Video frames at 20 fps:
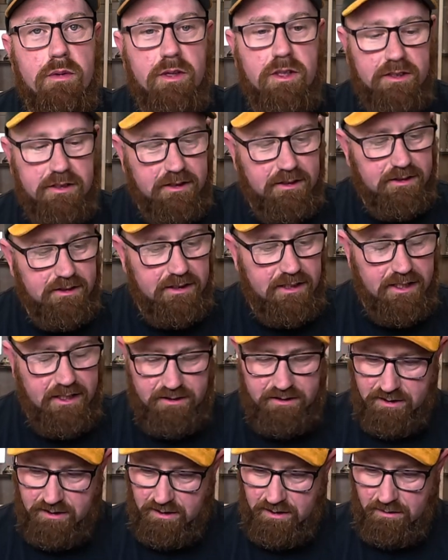want to see
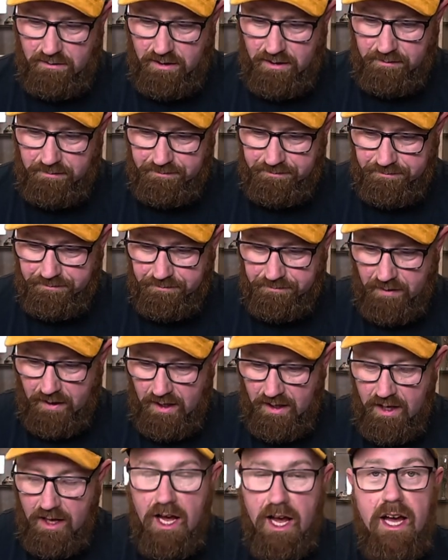and so on.
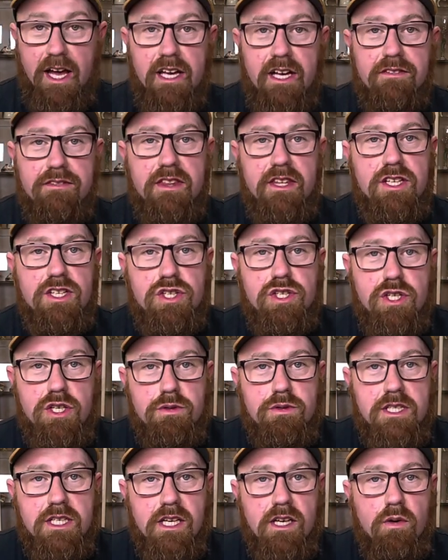I have this
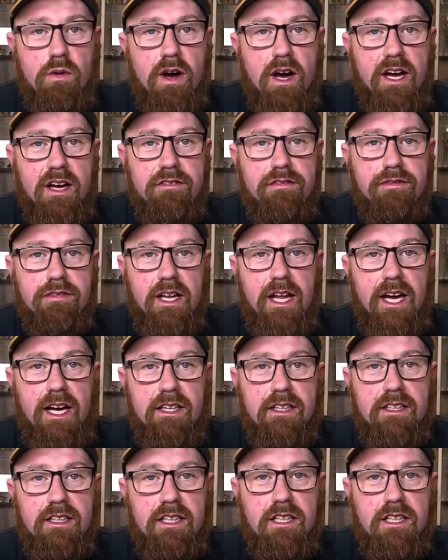shooting quite flat,